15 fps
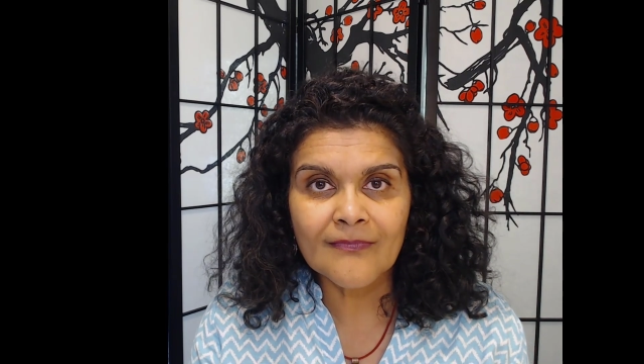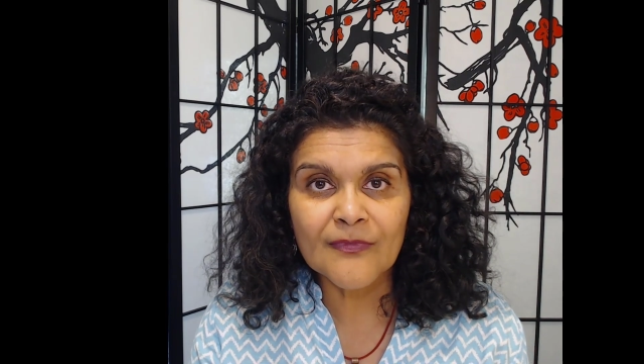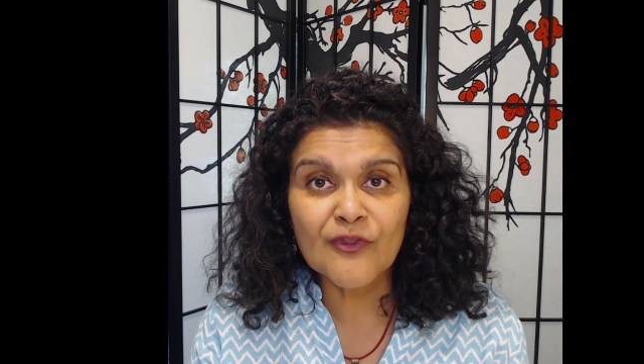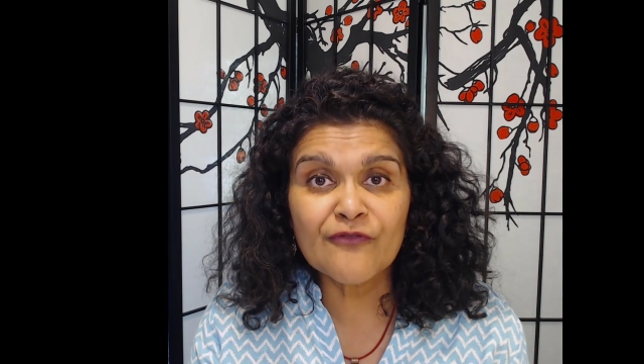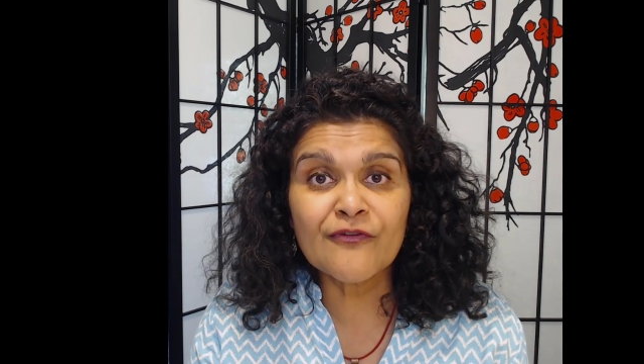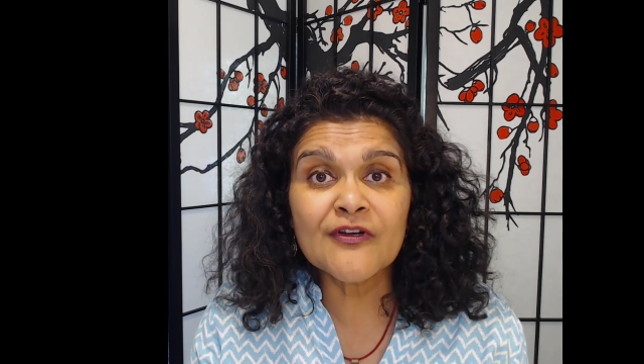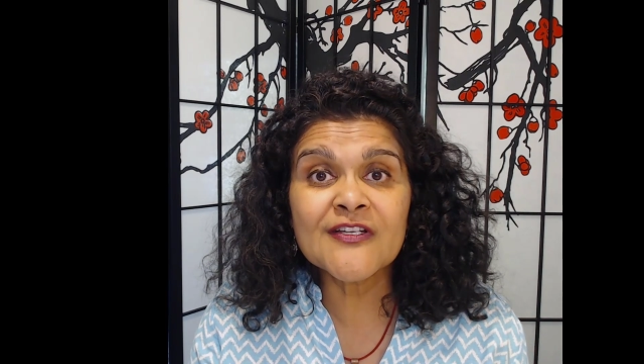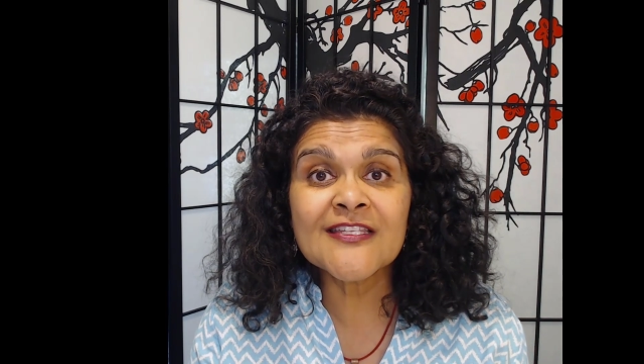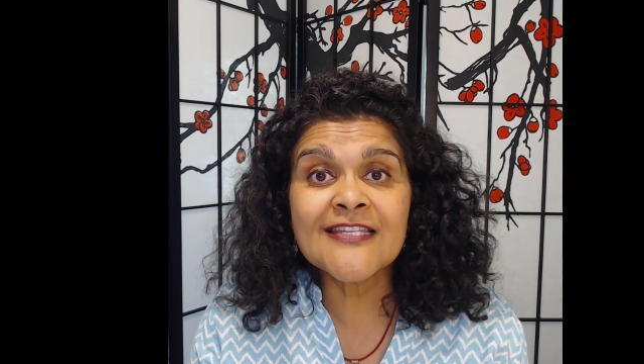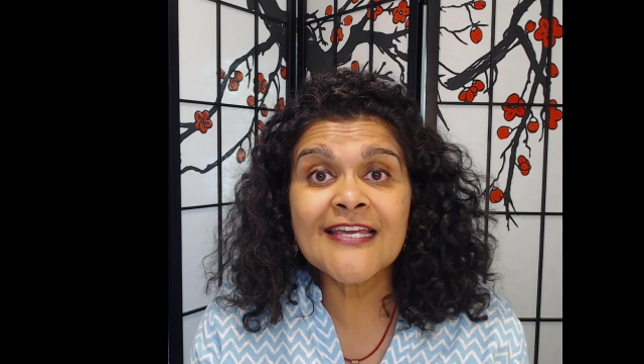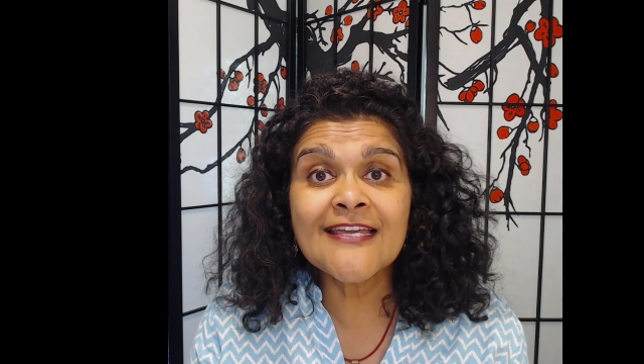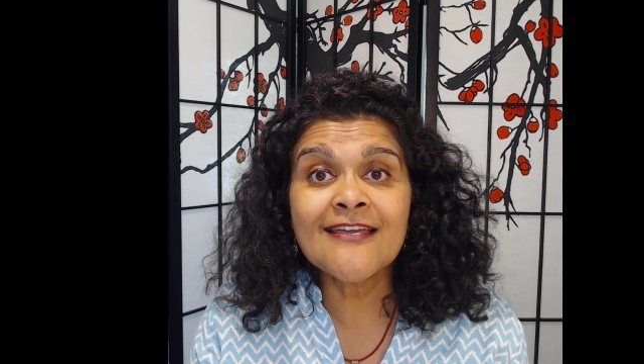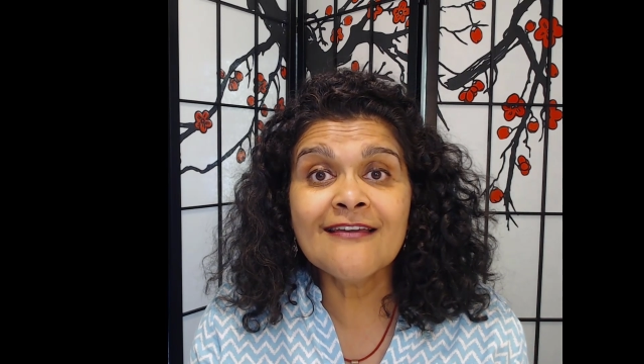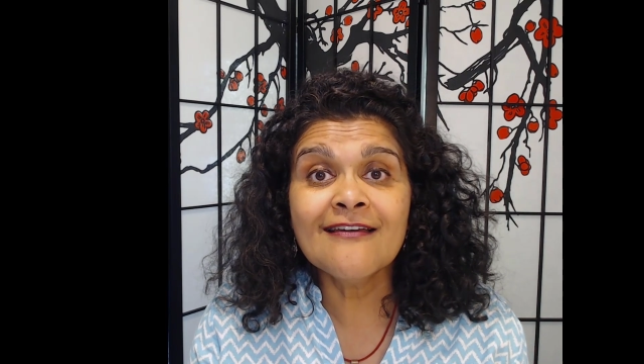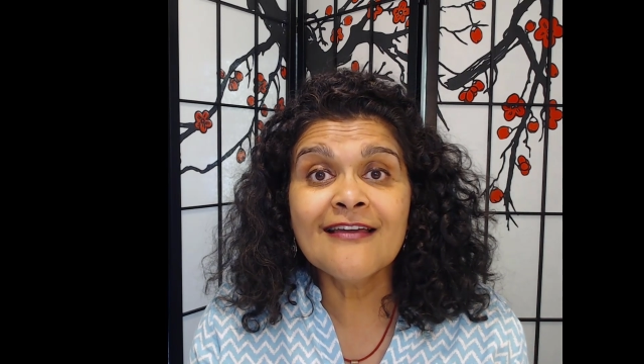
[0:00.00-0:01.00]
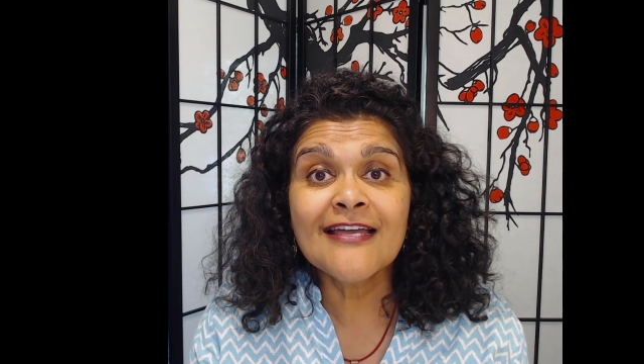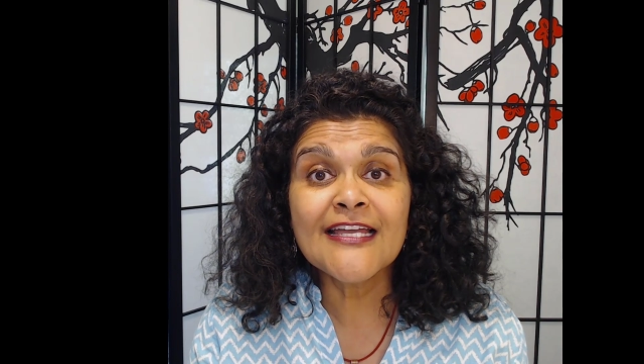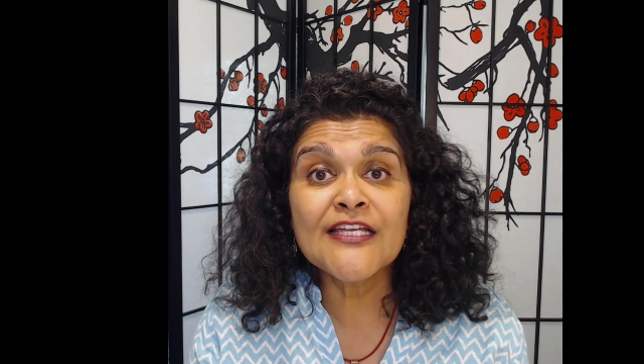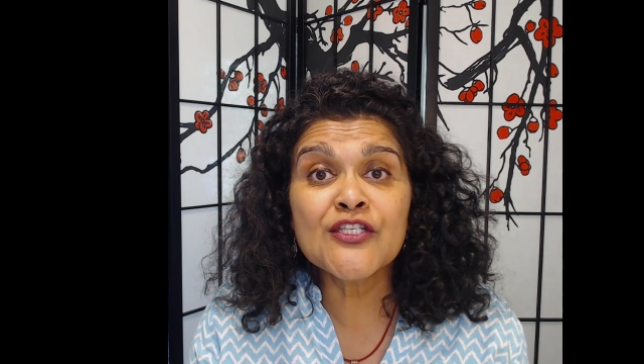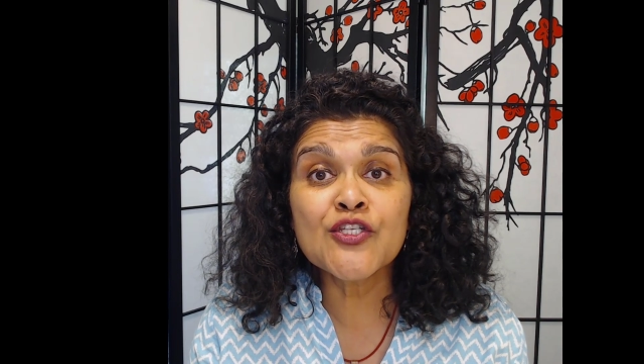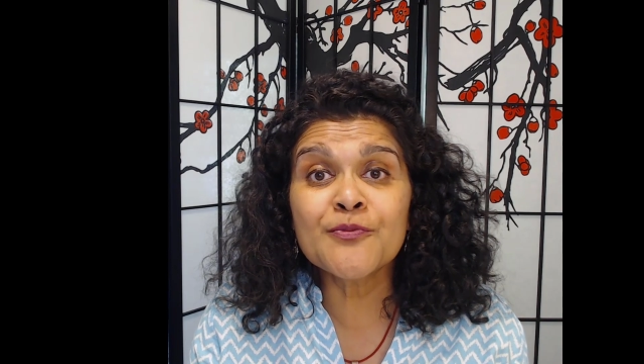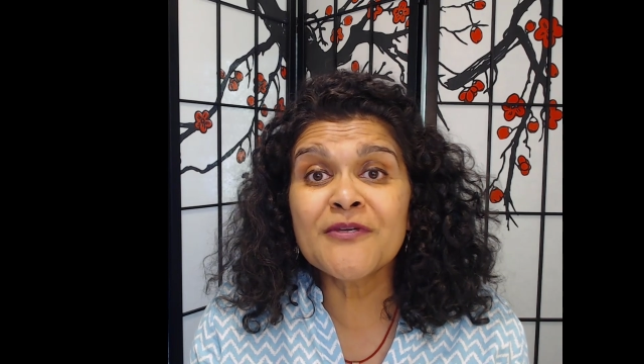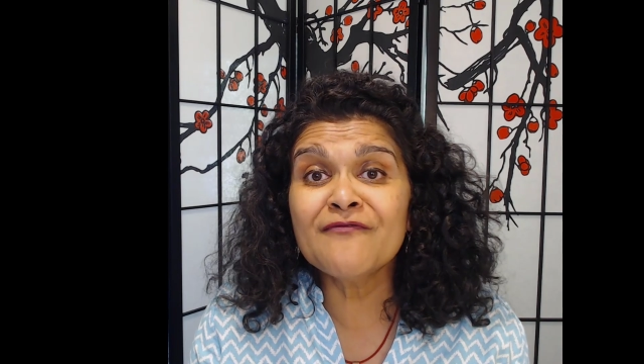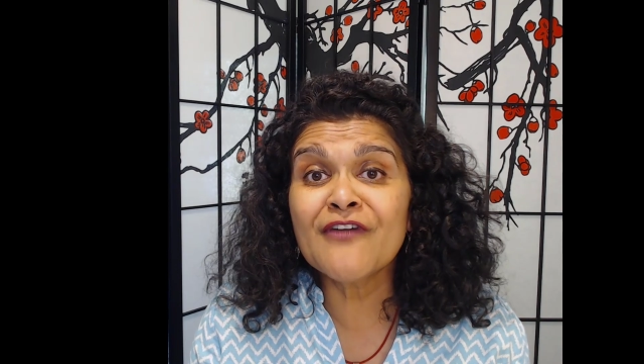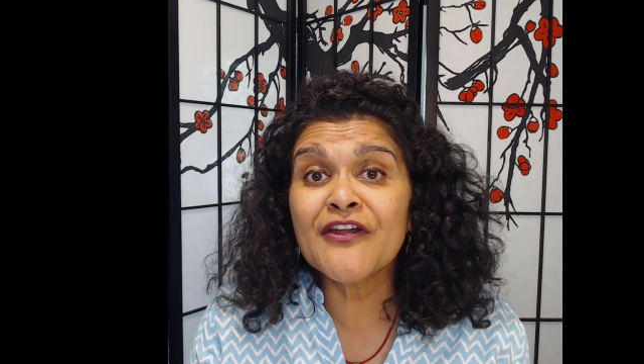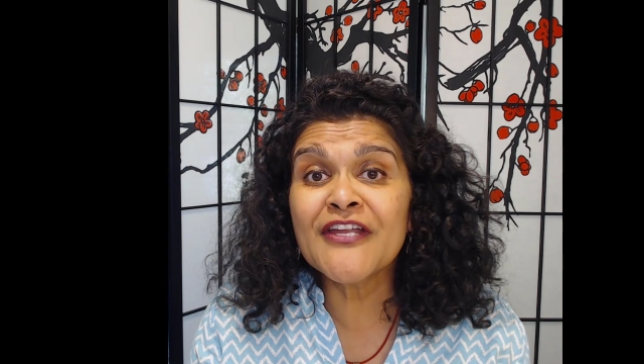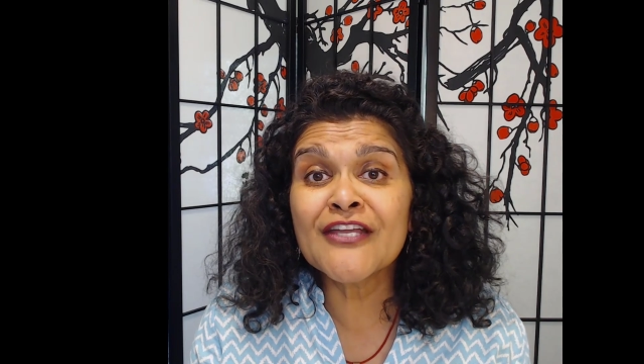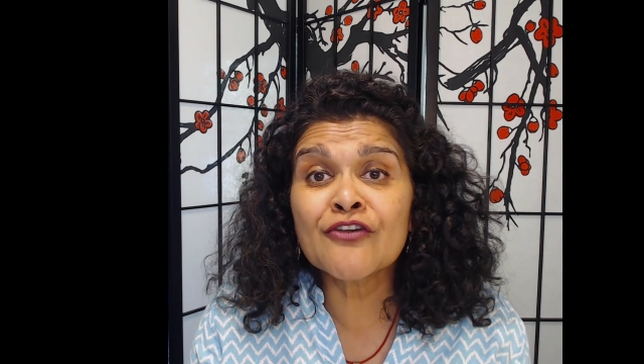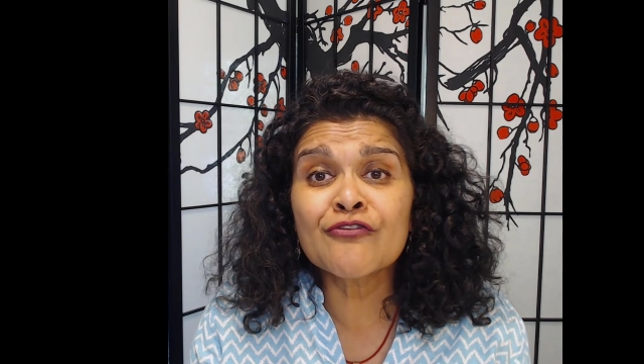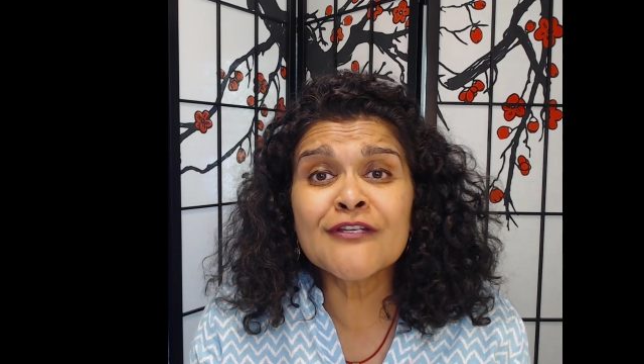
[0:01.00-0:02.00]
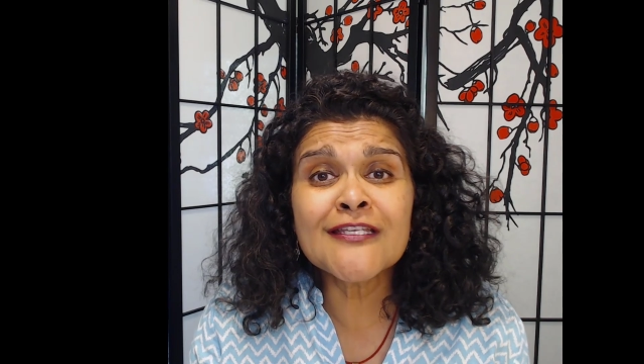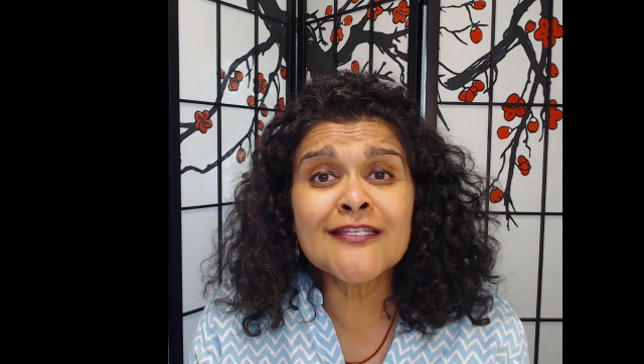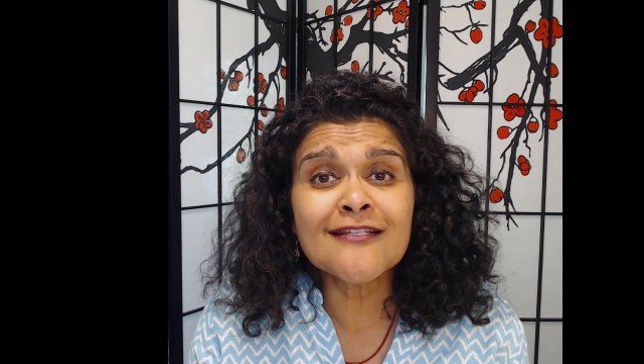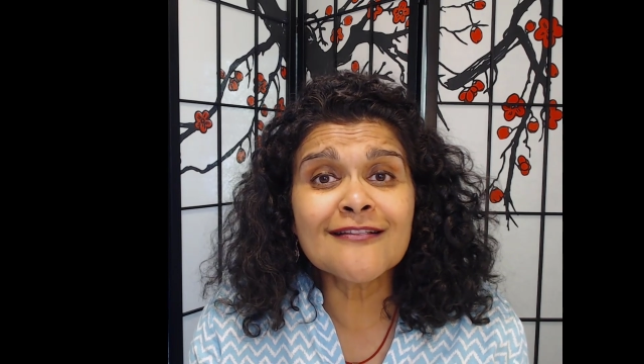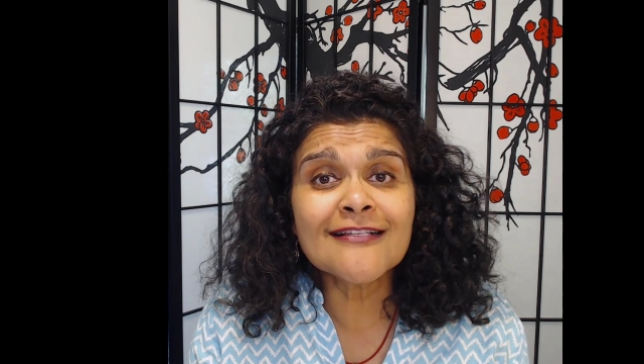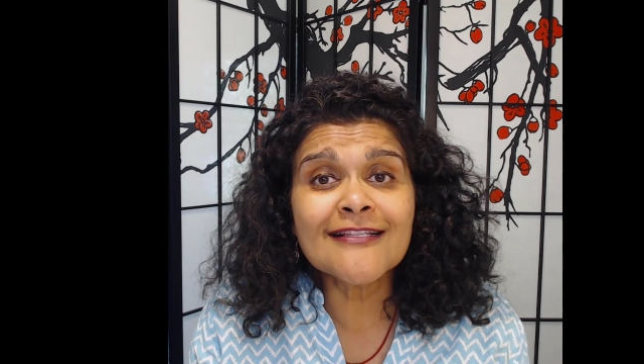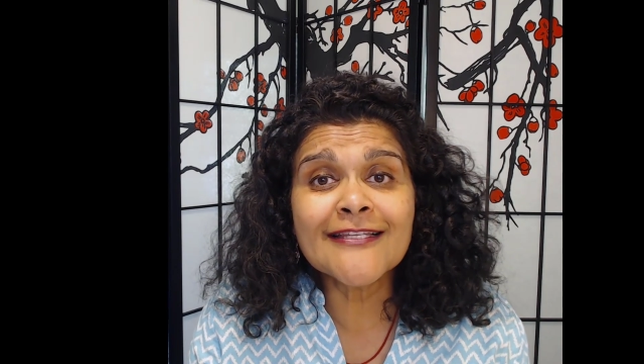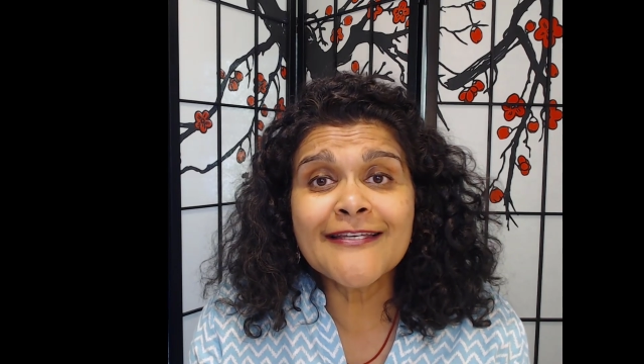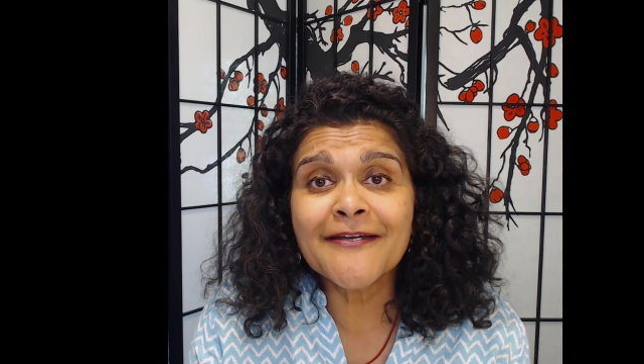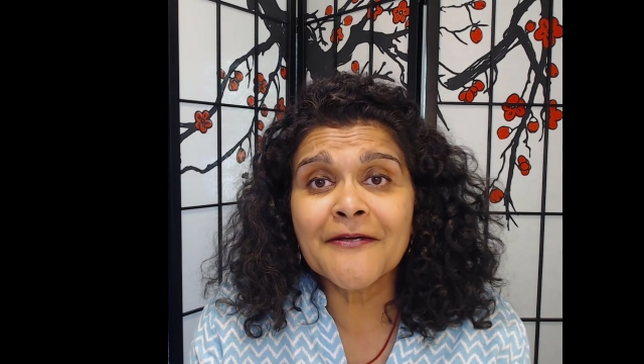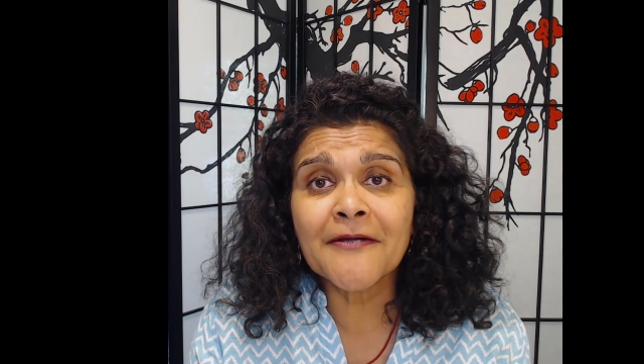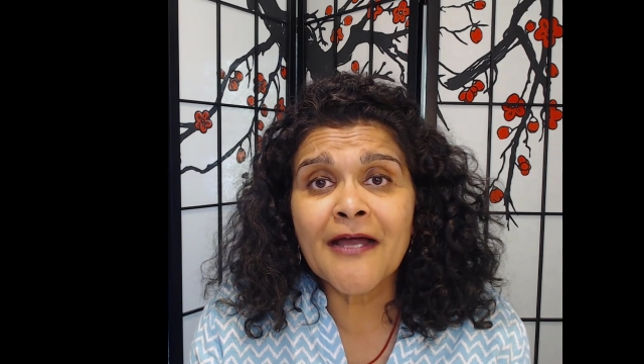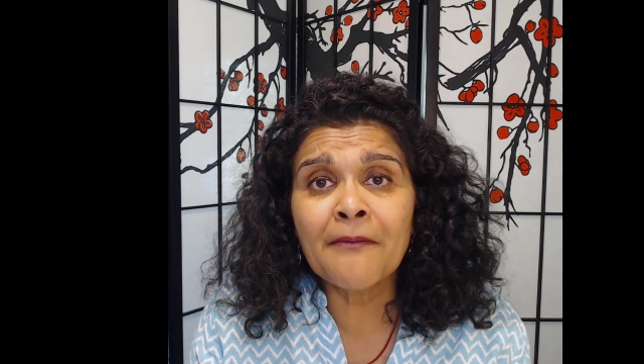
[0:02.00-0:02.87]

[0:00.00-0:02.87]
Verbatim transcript: The first thing is to be very crystal clear